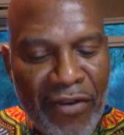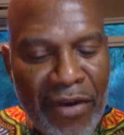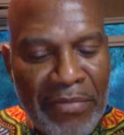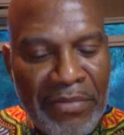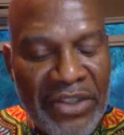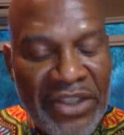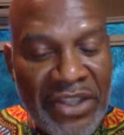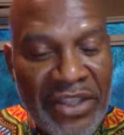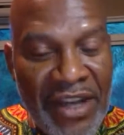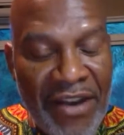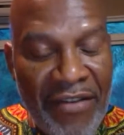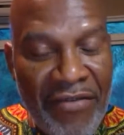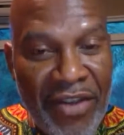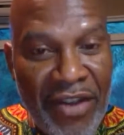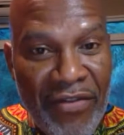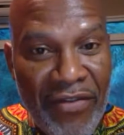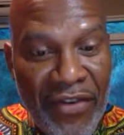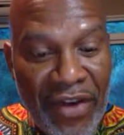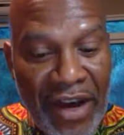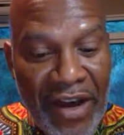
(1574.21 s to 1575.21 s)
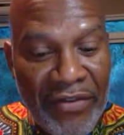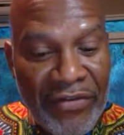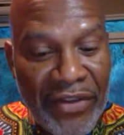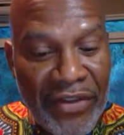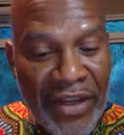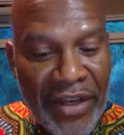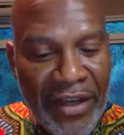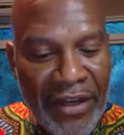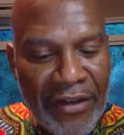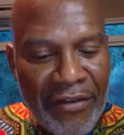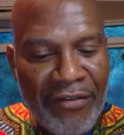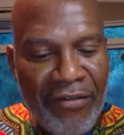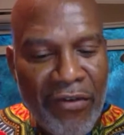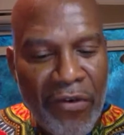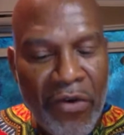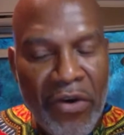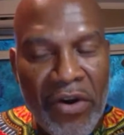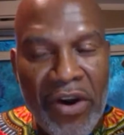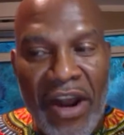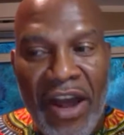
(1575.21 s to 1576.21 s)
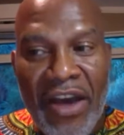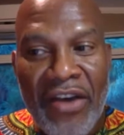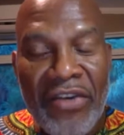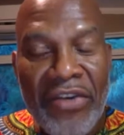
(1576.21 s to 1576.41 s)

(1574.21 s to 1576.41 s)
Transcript: From 75 to 84,